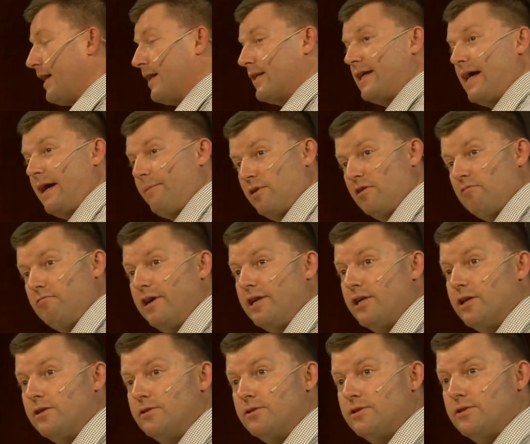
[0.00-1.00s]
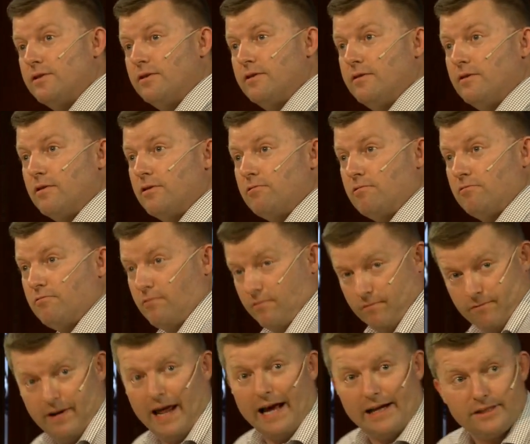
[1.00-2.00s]
at Capital Radio's
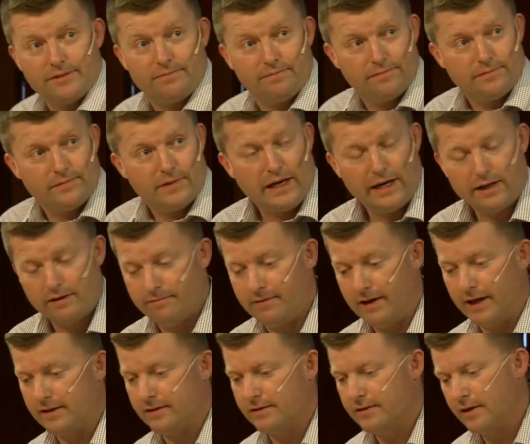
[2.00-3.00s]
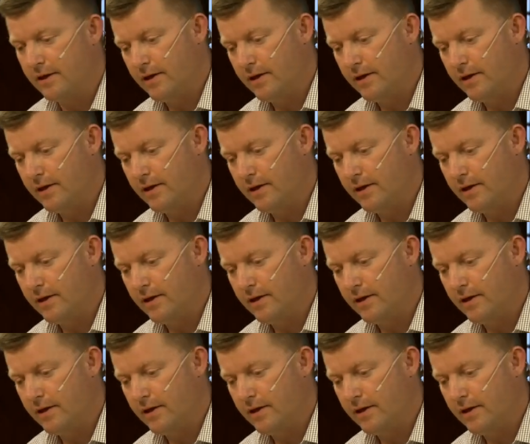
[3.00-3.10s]
flat. They had a flat.